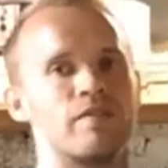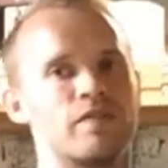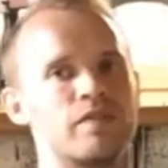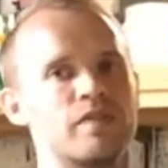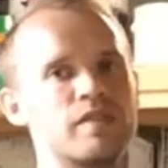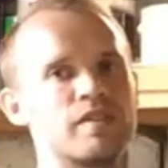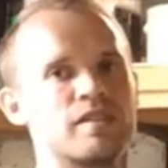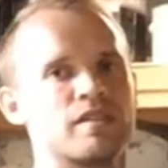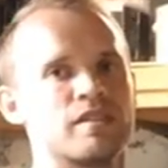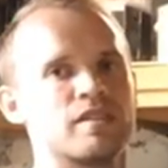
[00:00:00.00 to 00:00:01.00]

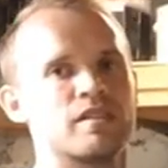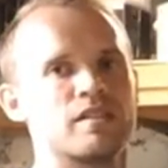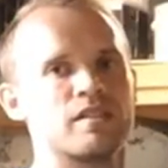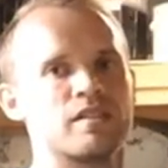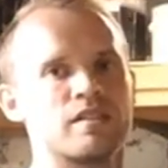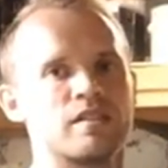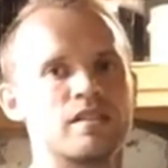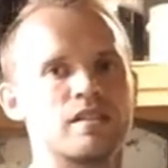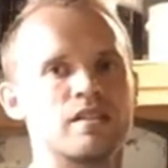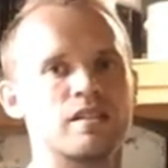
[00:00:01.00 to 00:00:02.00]

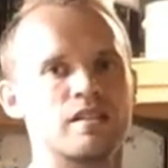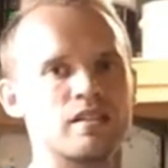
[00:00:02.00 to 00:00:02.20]
No one is speaking in this clip.